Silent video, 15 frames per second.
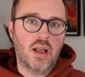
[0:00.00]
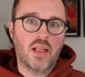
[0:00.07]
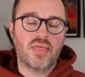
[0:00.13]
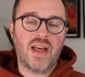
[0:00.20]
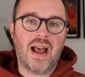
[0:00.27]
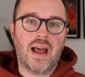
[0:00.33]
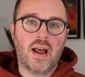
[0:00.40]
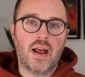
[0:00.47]

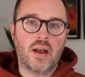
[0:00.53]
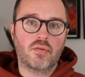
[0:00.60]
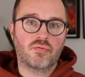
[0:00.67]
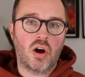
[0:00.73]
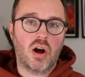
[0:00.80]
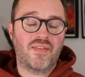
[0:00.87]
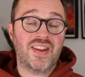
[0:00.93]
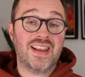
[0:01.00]
that
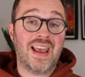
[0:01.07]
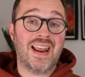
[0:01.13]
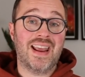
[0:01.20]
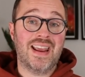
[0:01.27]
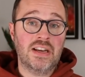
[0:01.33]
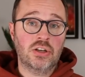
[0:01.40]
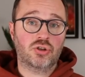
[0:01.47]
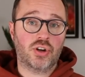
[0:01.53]
rather than get
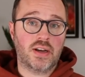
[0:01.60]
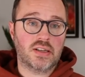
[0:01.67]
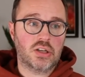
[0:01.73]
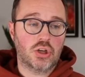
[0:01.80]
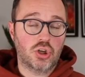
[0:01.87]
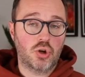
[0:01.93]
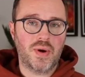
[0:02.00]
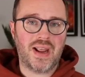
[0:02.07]
interest,
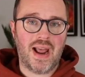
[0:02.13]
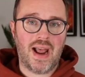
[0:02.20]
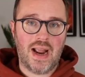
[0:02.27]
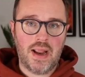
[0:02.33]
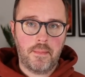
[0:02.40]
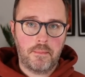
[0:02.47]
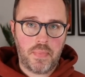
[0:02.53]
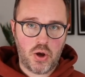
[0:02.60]
you would get
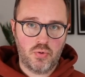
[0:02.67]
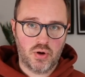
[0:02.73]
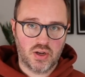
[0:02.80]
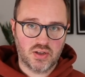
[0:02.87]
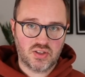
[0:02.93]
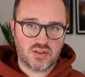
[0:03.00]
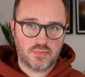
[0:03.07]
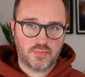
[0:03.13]
a
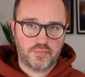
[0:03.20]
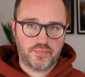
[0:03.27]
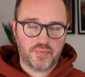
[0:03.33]
bonus.